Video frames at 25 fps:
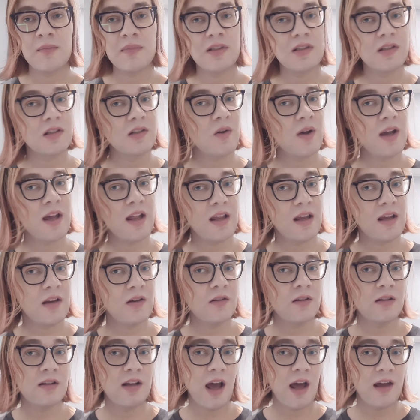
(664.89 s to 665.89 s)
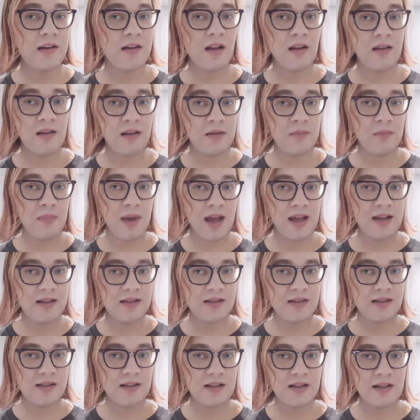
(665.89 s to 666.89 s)
squalene, or lanolin
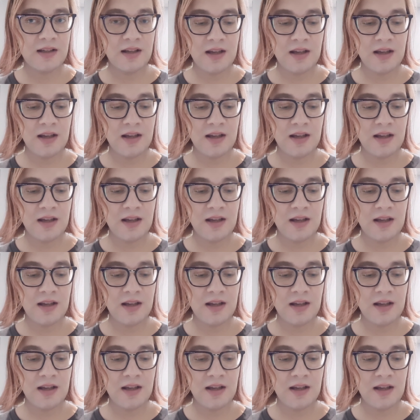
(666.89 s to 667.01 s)
based.